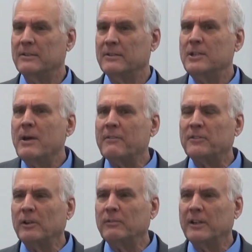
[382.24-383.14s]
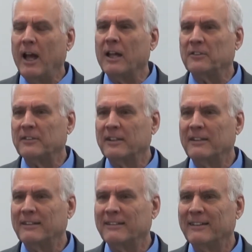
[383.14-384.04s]
do you have silver dust?
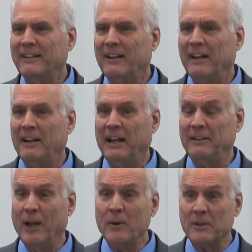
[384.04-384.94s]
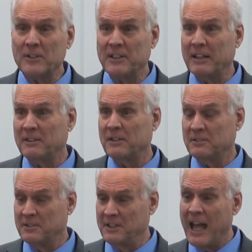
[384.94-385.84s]
And I, and I noticed that the
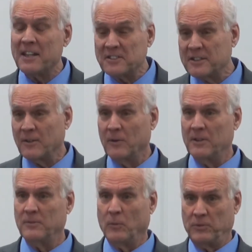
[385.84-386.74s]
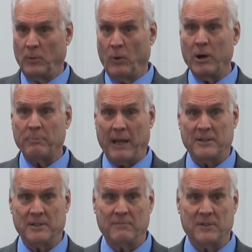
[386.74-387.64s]
desk or the, the
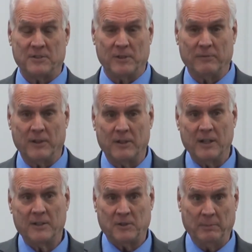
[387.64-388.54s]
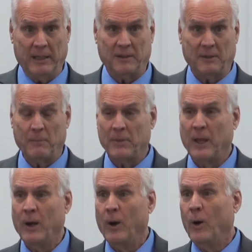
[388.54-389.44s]
workbench of the silversmith
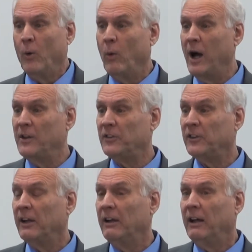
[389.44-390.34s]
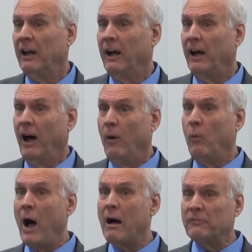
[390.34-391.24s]
was a
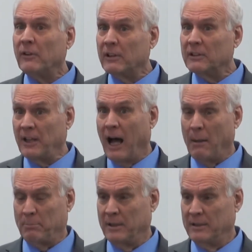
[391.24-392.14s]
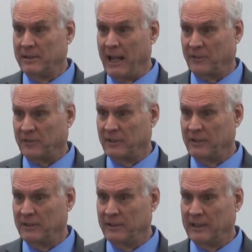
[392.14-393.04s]
waffle top desk.
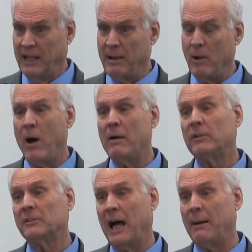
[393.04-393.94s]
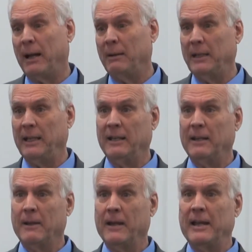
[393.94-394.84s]
Now by waffle top I mean
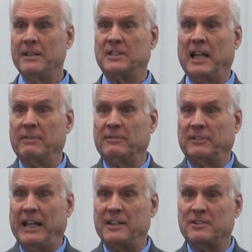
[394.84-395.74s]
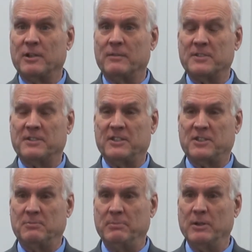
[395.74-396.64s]
instead of a flat surface that's
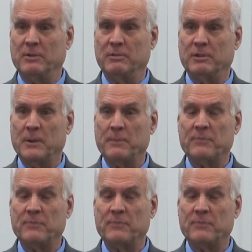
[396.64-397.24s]
smooth,